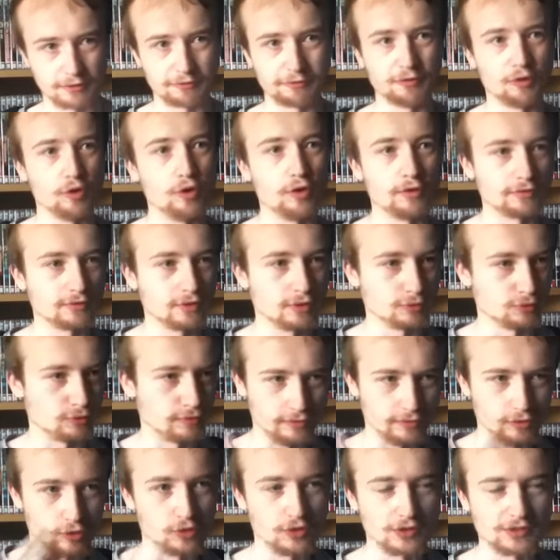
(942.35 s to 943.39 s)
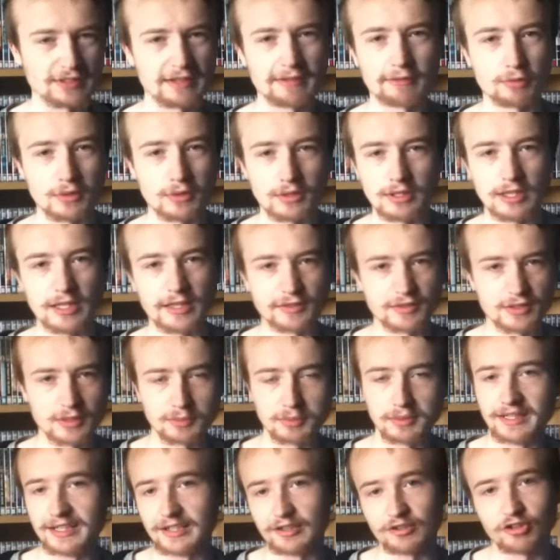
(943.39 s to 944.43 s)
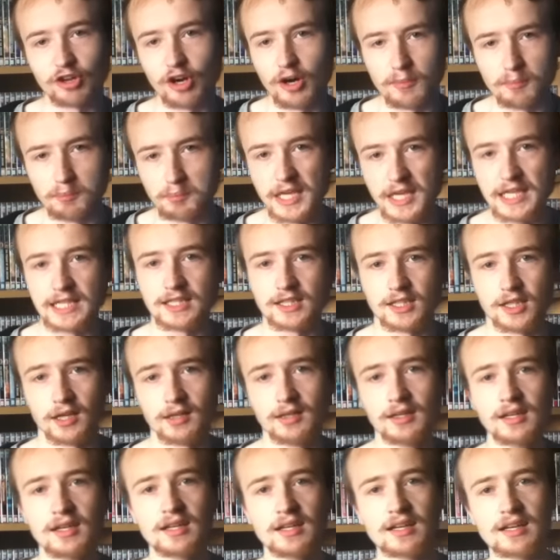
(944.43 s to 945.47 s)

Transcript: The Fourth Doctor, of course, everyone loves, the brilliant Tom Baker,